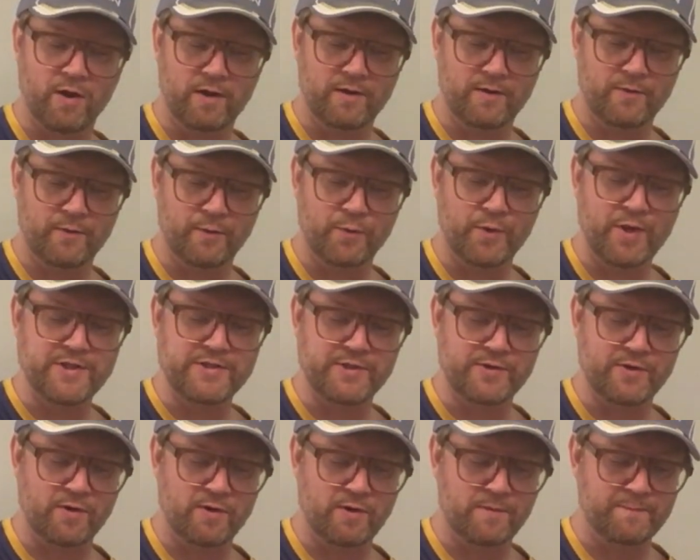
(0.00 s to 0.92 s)

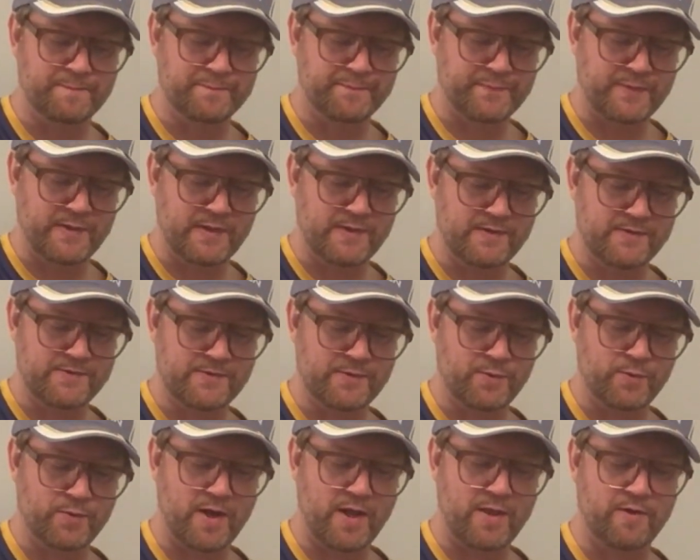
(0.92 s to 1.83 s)
original.
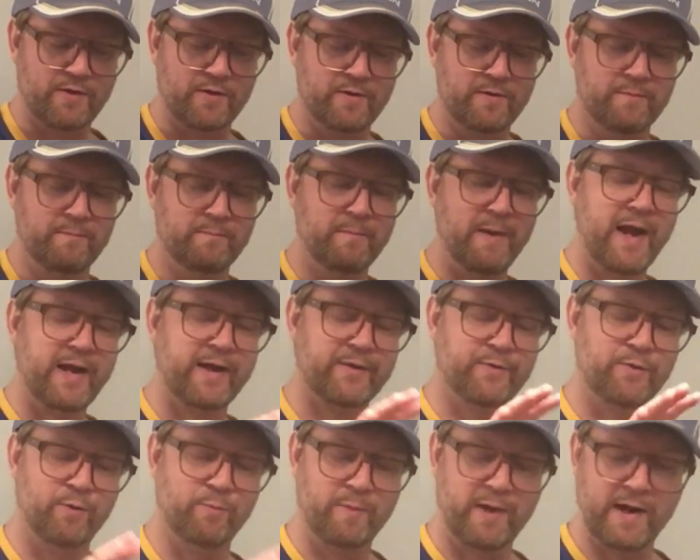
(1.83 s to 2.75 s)
So another
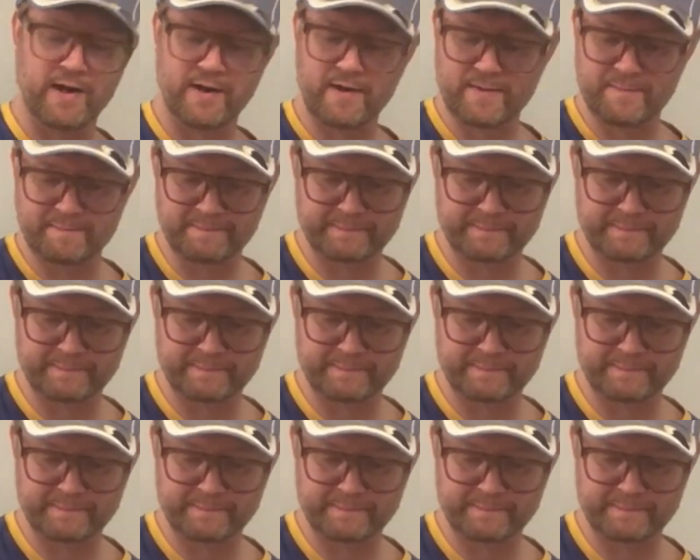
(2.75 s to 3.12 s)
macro beer.